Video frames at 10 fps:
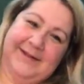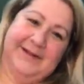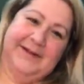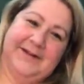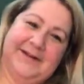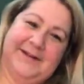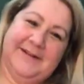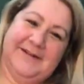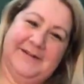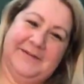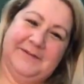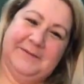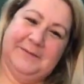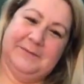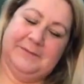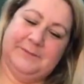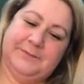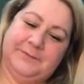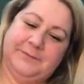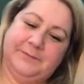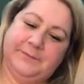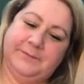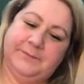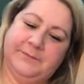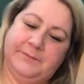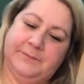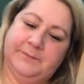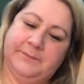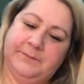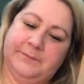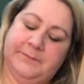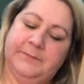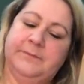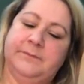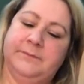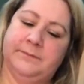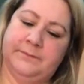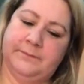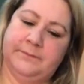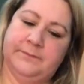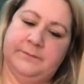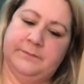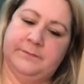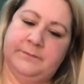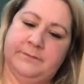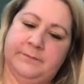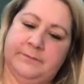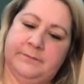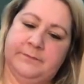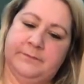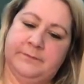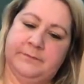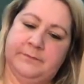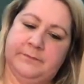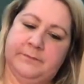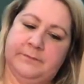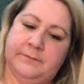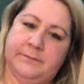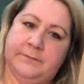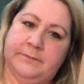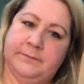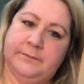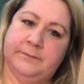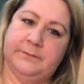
The person shown says nothing.